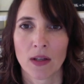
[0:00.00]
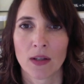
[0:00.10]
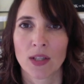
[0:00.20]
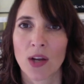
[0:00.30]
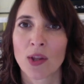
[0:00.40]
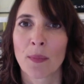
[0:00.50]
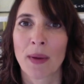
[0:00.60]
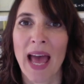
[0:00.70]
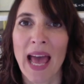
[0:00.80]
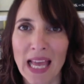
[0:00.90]
So the
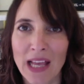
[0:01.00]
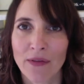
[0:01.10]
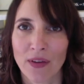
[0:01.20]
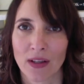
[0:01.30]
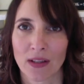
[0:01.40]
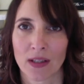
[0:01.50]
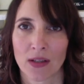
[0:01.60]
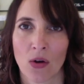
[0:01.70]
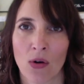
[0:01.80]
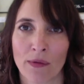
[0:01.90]
behaviours
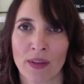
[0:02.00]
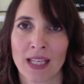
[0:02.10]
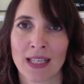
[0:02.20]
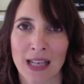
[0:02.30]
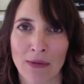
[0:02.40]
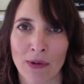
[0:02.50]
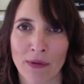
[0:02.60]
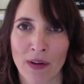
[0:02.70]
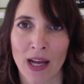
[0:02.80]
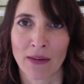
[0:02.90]
of these level
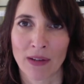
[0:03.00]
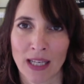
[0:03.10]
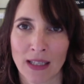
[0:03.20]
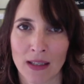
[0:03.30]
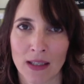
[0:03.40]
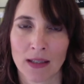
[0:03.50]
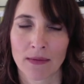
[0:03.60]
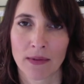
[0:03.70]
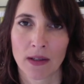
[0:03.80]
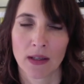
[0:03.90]
five leaders,
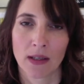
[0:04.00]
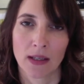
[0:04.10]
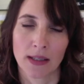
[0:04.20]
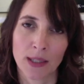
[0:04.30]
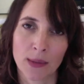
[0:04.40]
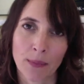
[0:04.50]
this